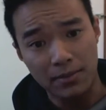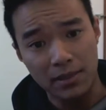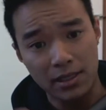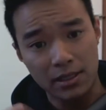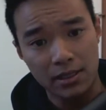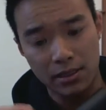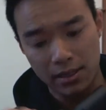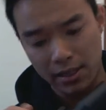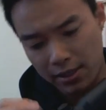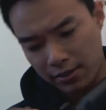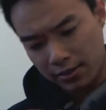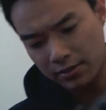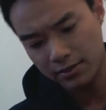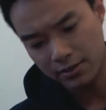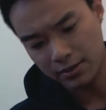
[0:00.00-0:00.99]
optics in
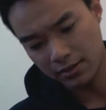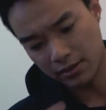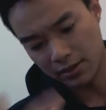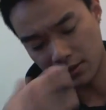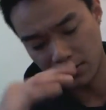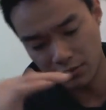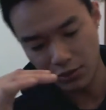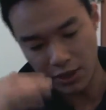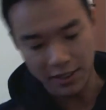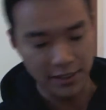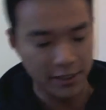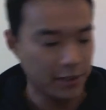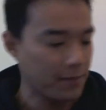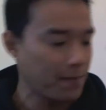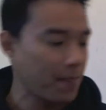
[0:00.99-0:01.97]
here, so the little
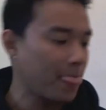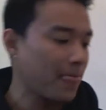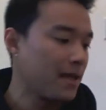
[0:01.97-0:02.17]
crosshair.